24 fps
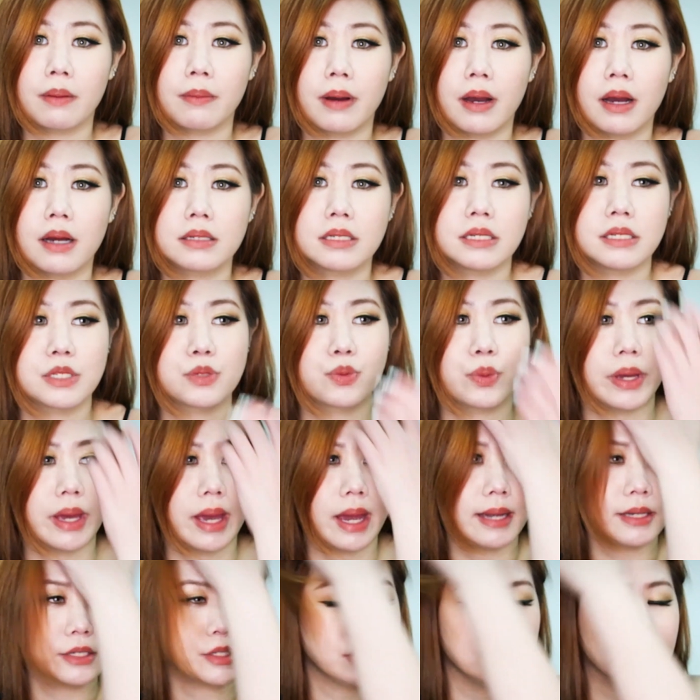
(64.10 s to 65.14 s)
artist, we
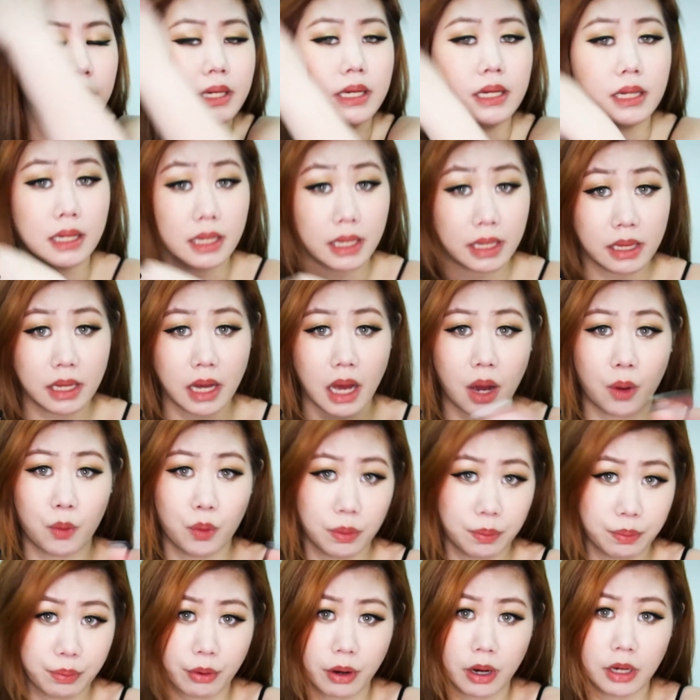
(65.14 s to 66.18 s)
actually clean our
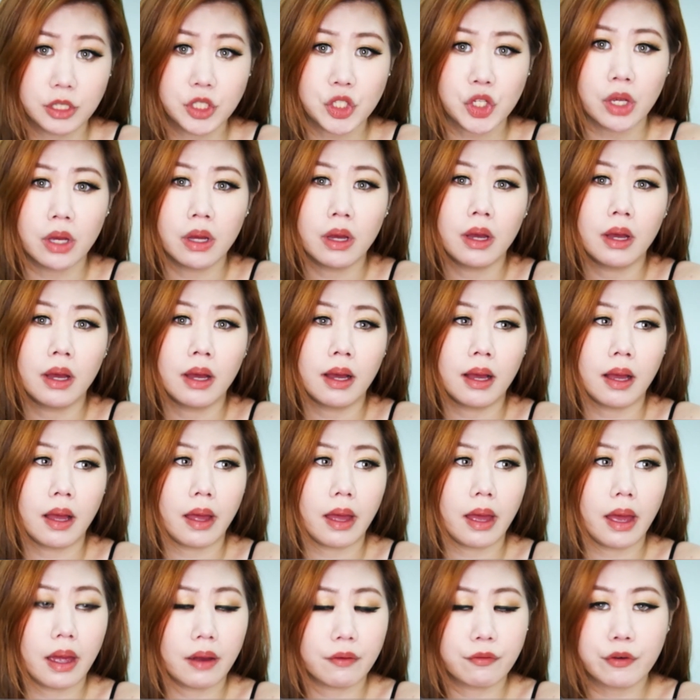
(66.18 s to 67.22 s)
brush
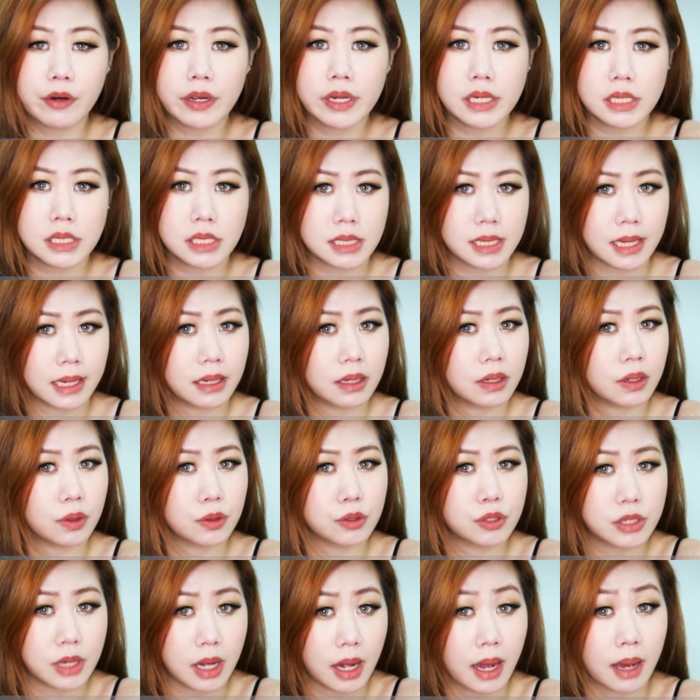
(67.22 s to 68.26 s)
every single
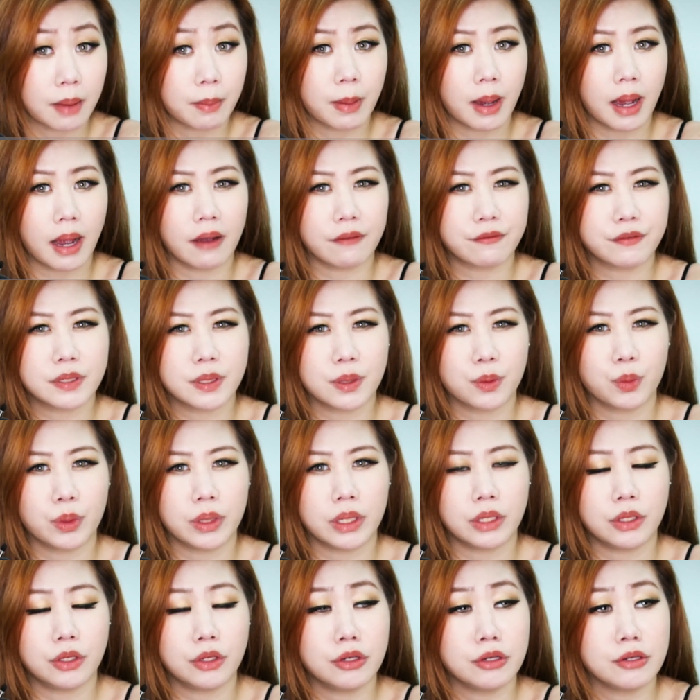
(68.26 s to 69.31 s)
time after
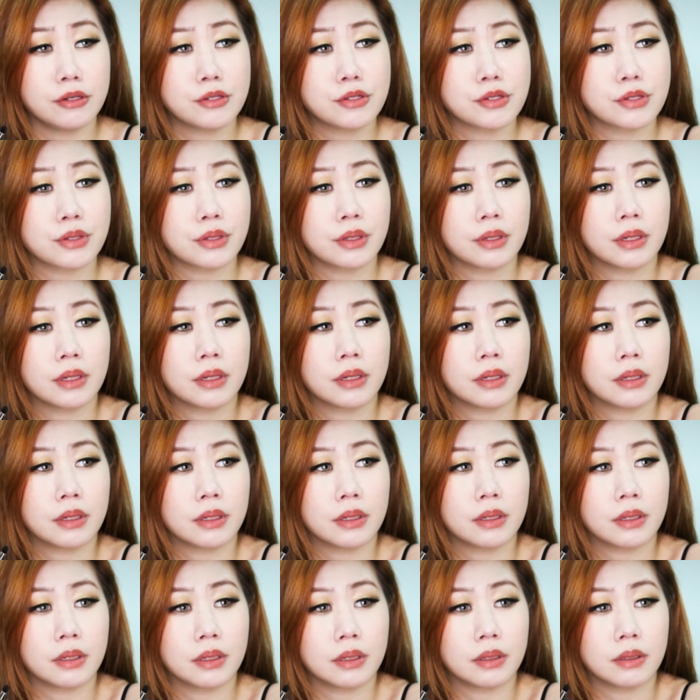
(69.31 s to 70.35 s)
we use
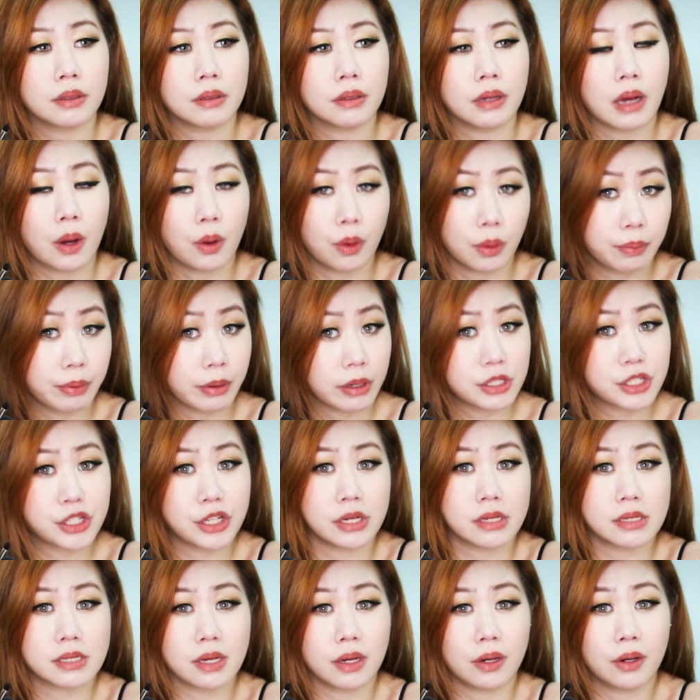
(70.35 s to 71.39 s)
our
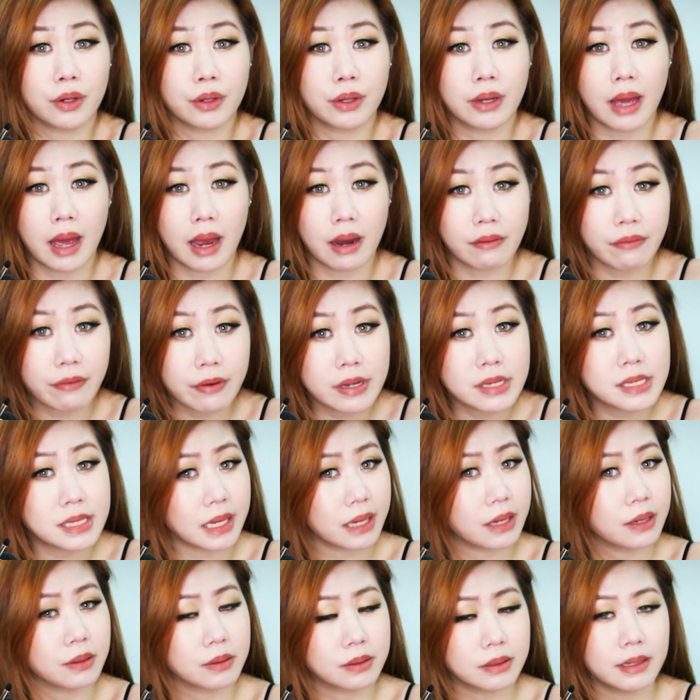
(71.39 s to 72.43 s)
brushes on every
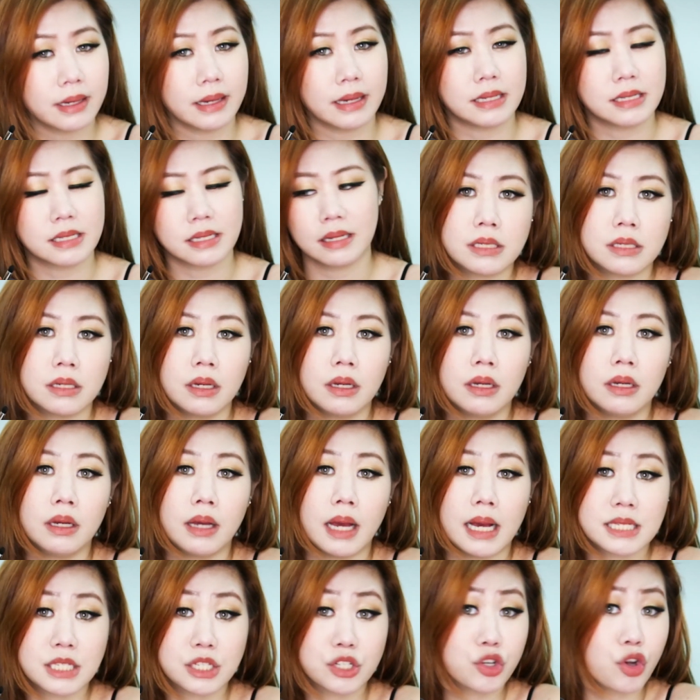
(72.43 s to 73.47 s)
single client.
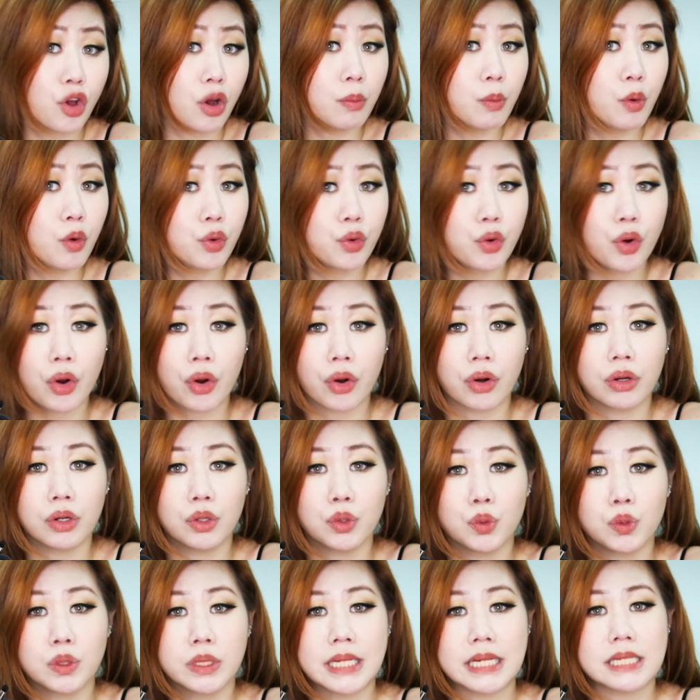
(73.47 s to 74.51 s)
As a normal girl
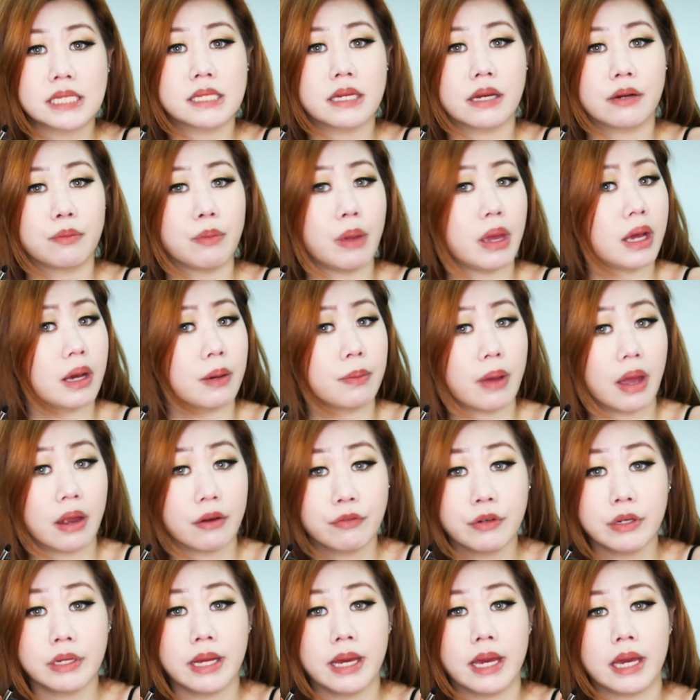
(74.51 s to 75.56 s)
who does their makeup
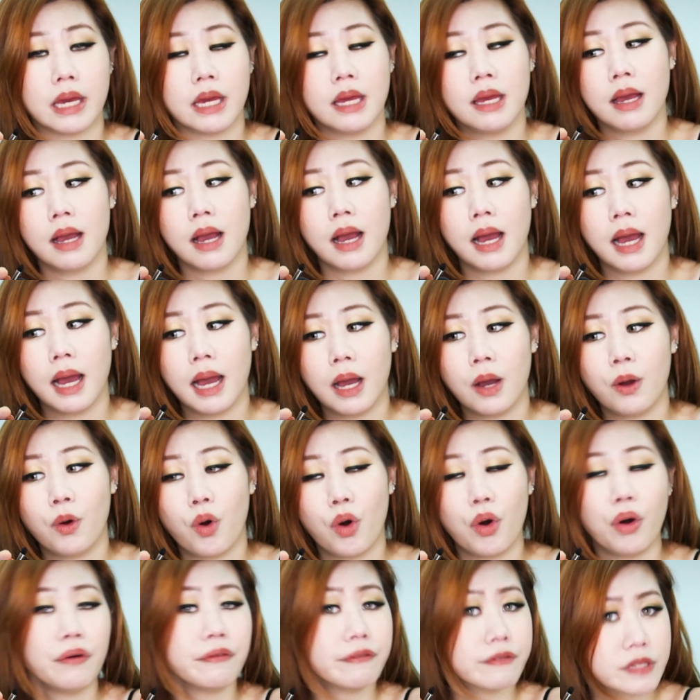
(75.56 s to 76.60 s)
every day, how
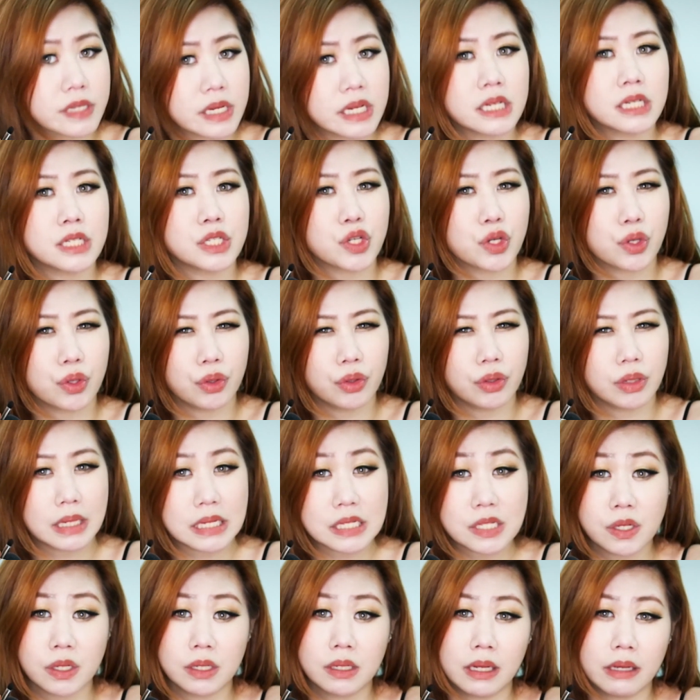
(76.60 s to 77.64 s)
often do you need
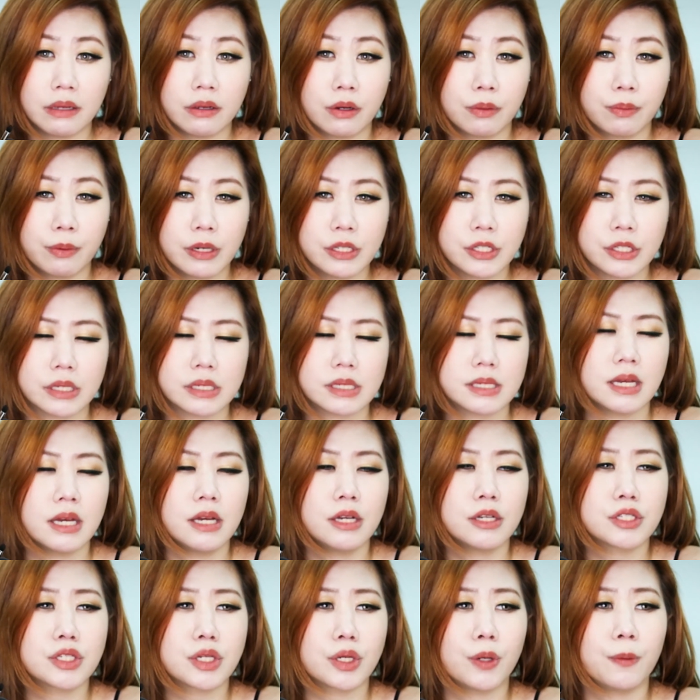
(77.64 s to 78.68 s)
to clean your brushes?
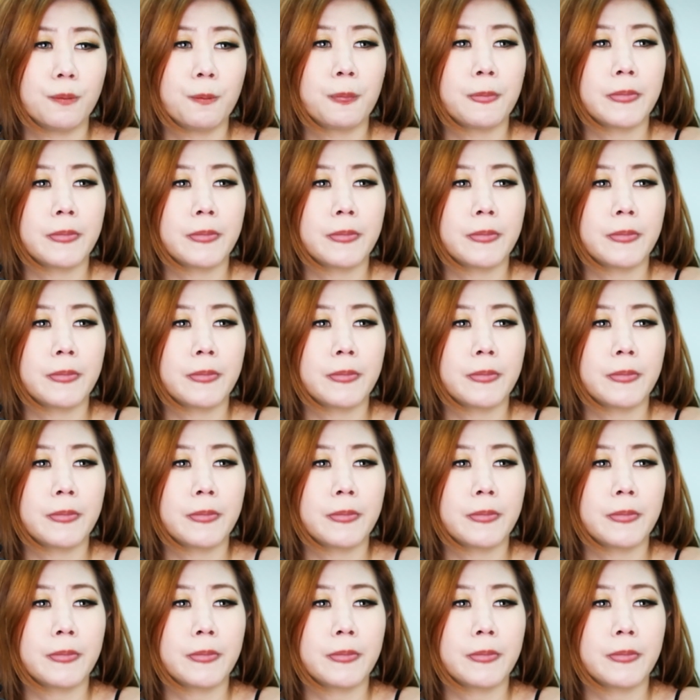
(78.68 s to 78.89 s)
So